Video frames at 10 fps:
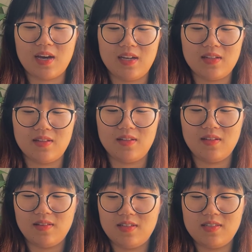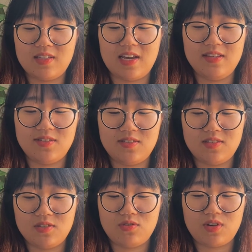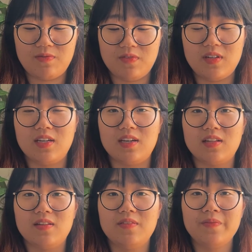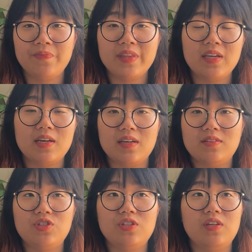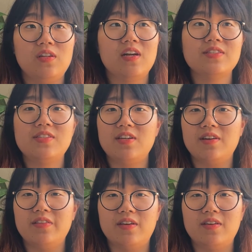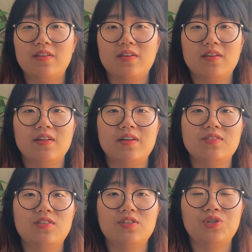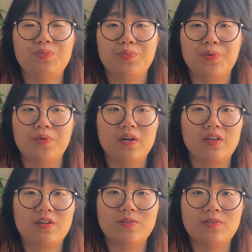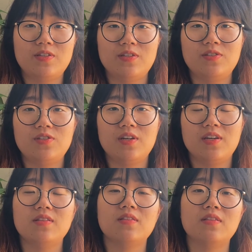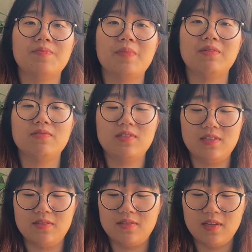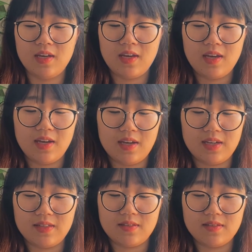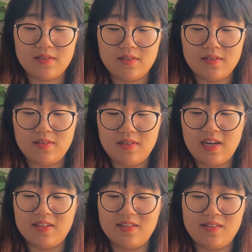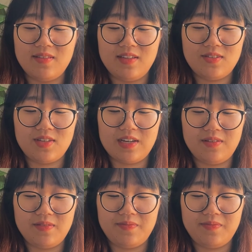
in the States, just traveling. And she last year she bought a cottage in the mountain, and yeah, so